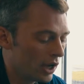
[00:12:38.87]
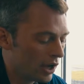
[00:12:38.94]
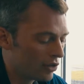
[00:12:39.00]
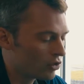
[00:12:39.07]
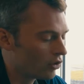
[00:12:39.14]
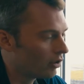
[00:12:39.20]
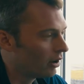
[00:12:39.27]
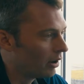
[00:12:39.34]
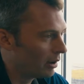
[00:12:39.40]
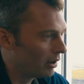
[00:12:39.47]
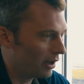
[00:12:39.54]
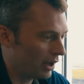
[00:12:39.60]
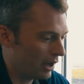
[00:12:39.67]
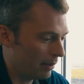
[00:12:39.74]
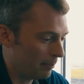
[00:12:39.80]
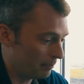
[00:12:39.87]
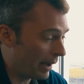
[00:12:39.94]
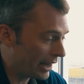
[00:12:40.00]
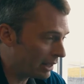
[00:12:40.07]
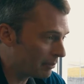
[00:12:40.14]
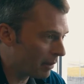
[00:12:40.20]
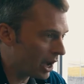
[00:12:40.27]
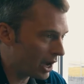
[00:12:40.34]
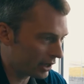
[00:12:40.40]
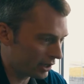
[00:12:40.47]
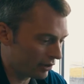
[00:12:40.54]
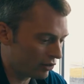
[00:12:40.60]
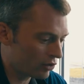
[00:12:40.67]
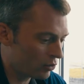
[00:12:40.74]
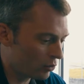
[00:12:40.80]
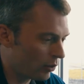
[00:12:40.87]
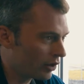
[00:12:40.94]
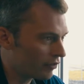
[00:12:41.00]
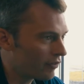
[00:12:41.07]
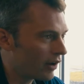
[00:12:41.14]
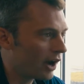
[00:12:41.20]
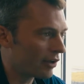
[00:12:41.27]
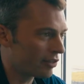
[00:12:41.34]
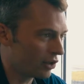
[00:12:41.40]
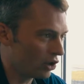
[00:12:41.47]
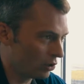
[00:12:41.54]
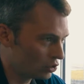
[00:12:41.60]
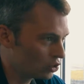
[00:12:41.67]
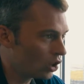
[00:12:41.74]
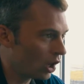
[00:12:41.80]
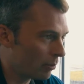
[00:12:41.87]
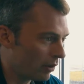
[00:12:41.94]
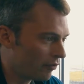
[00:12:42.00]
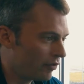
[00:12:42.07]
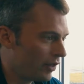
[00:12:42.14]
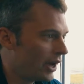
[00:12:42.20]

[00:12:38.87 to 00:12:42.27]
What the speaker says: So mining market is growing fast, and on top of